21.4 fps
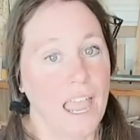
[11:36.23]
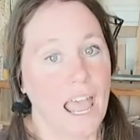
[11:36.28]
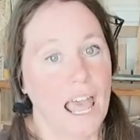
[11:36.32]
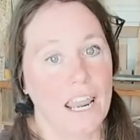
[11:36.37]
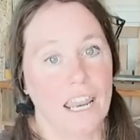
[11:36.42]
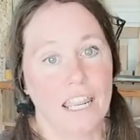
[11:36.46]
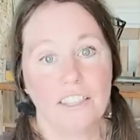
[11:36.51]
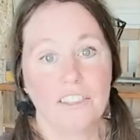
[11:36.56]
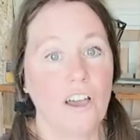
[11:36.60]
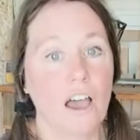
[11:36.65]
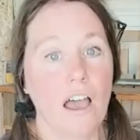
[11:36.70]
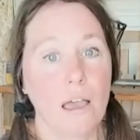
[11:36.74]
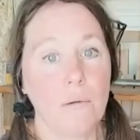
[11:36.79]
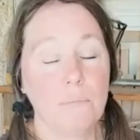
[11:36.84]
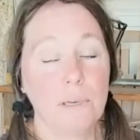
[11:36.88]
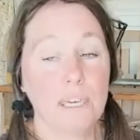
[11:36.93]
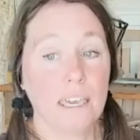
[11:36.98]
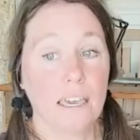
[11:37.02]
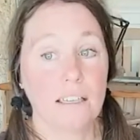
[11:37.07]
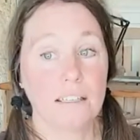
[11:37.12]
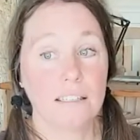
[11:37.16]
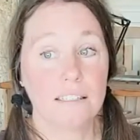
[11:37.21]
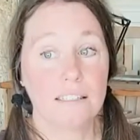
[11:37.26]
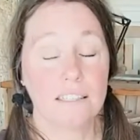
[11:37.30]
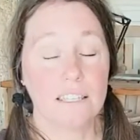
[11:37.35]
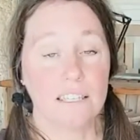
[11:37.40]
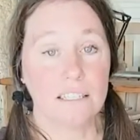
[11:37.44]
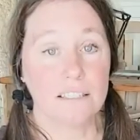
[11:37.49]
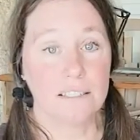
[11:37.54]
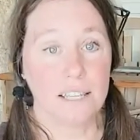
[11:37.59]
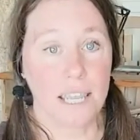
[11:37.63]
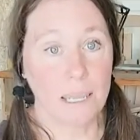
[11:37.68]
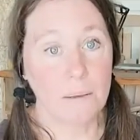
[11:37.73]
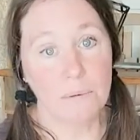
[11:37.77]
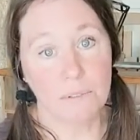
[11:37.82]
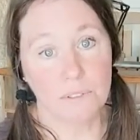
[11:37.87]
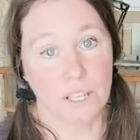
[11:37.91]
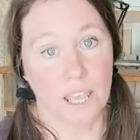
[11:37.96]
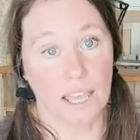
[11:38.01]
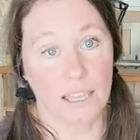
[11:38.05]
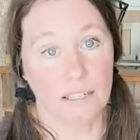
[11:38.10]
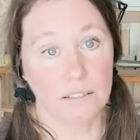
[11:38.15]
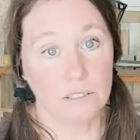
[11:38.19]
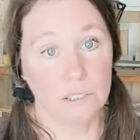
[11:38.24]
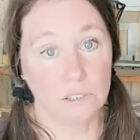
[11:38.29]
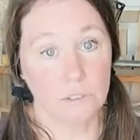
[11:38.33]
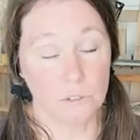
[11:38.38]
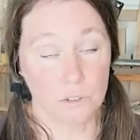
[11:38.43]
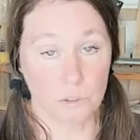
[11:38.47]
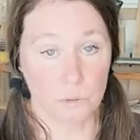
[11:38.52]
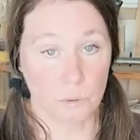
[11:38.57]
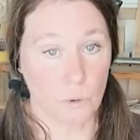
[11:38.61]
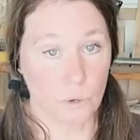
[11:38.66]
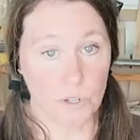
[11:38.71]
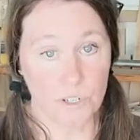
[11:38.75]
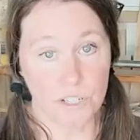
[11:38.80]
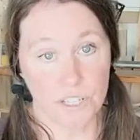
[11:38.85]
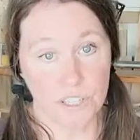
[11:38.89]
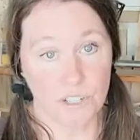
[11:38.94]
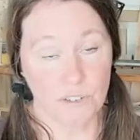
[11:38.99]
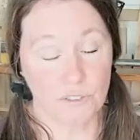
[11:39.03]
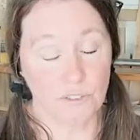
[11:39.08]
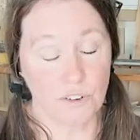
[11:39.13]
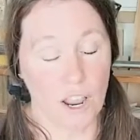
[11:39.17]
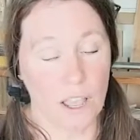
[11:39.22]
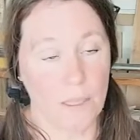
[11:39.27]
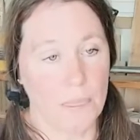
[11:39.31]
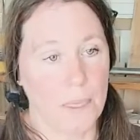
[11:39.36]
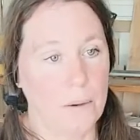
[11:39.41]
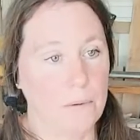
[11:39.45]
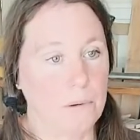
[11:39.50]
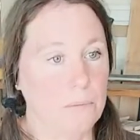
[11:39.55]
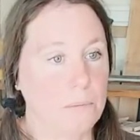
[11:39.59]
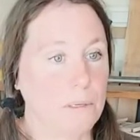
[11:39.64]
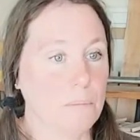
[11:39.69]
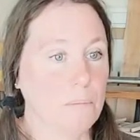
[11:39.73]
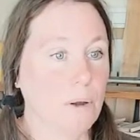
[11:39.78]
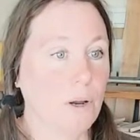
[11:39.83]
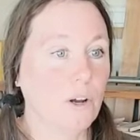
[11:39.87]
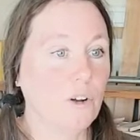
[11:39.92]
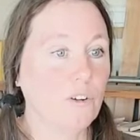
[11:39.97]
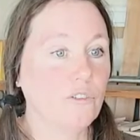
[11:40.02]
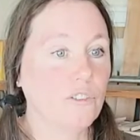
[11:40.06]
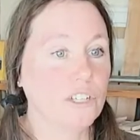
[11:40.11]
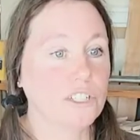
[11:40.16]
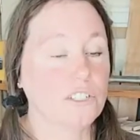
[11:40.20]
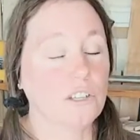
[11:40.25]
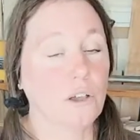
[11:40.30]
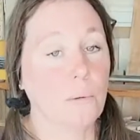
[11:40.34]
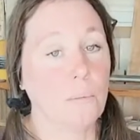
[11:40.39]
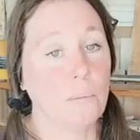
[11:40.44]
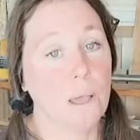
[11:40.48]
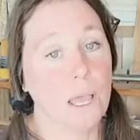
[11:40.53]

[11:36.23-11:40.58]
And I thought because these tables had little drawers in the front, that would be perfect